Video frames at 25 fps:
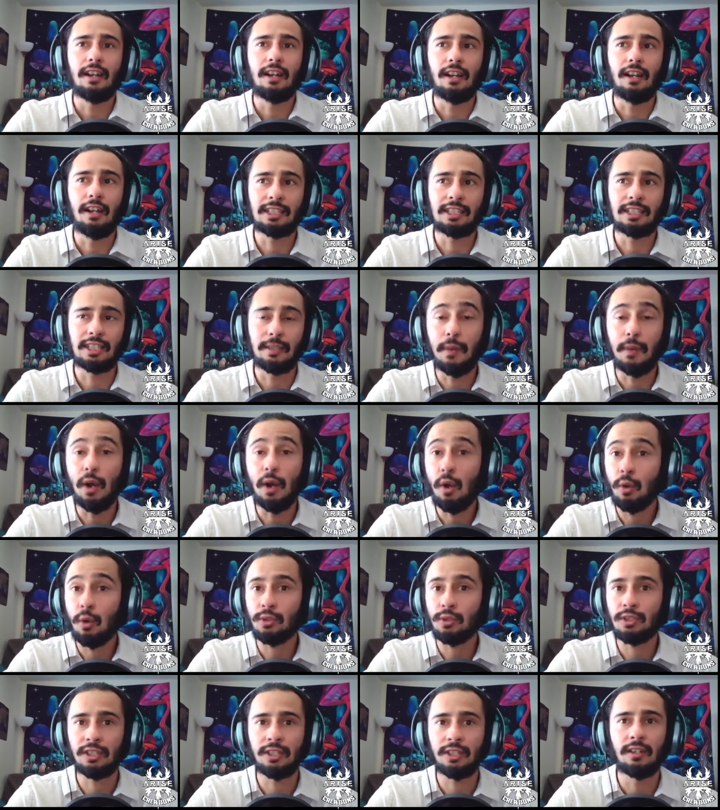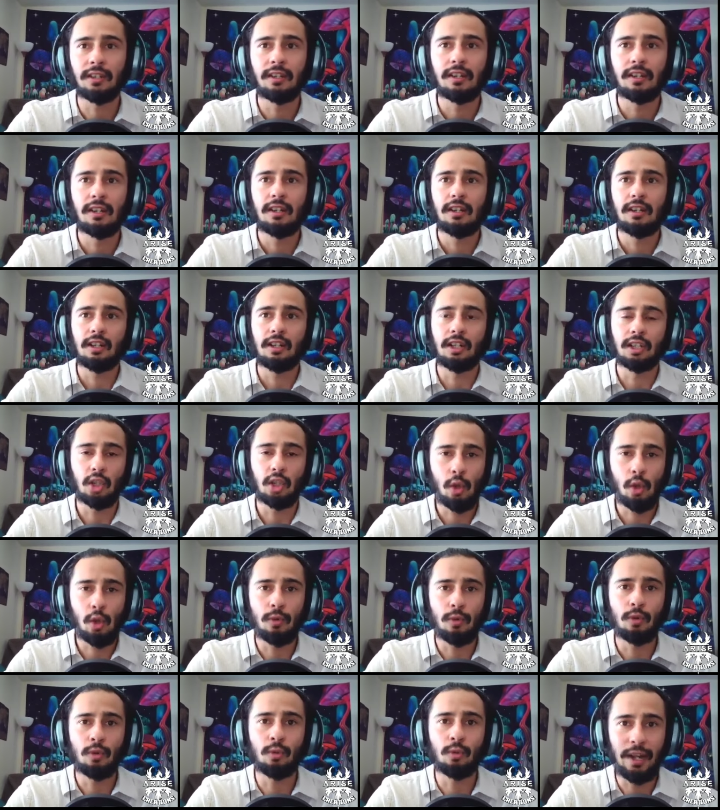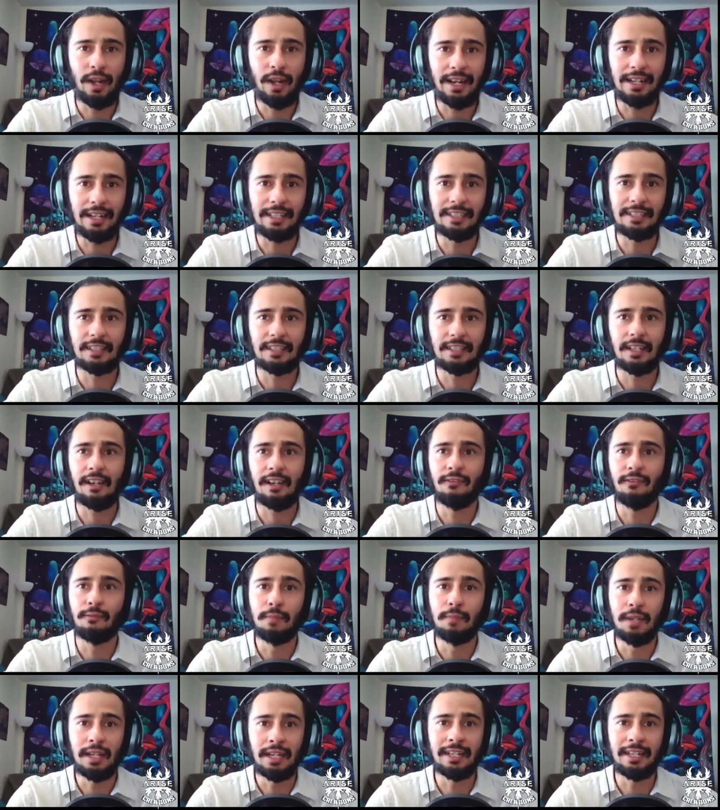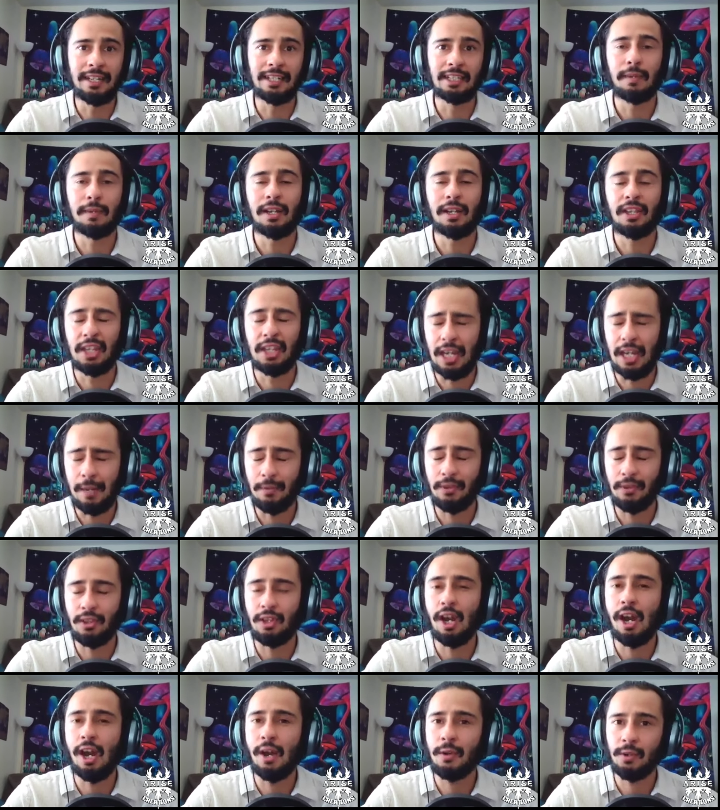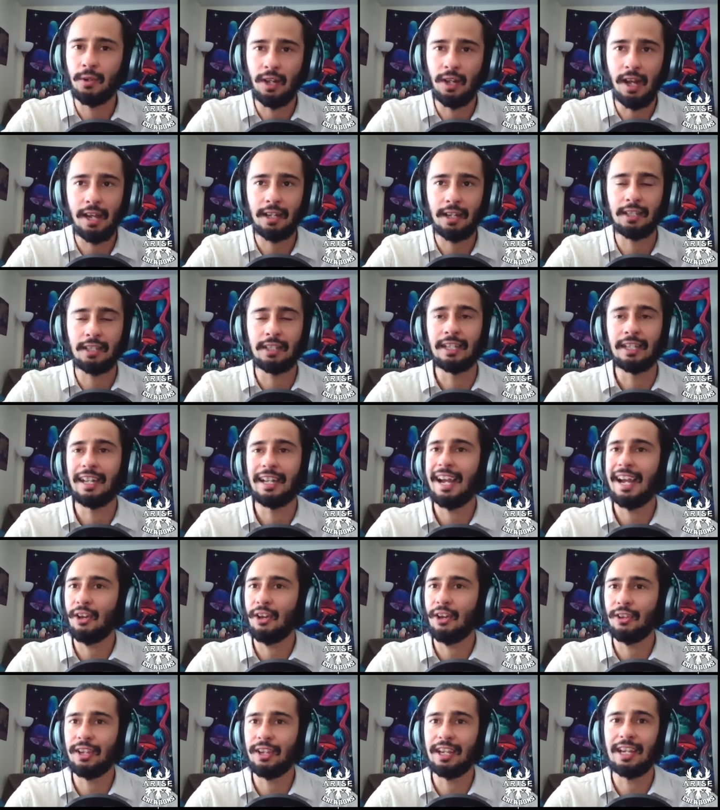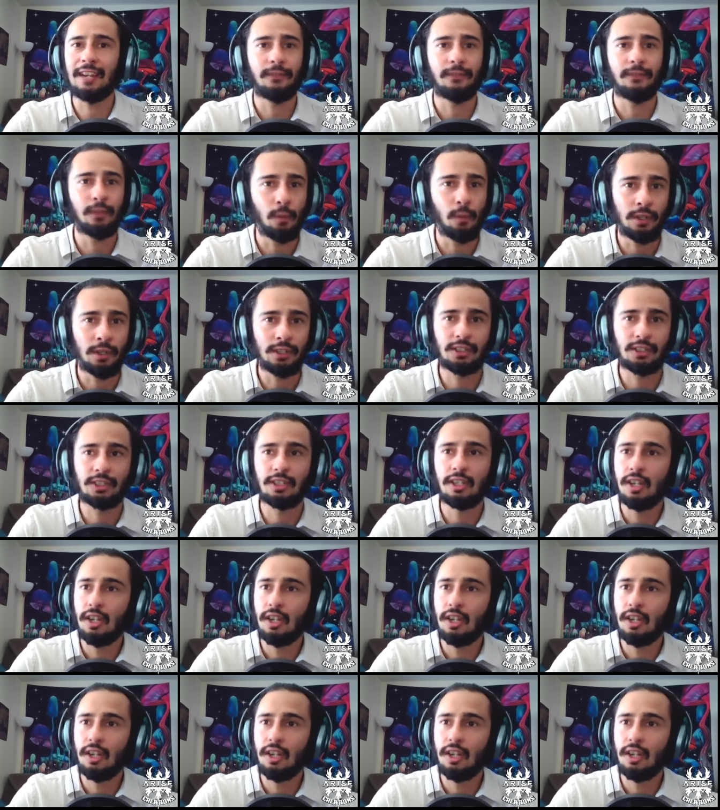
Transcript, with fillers: uh, supposed global race of beings by the name of the Anunnaki and how they influence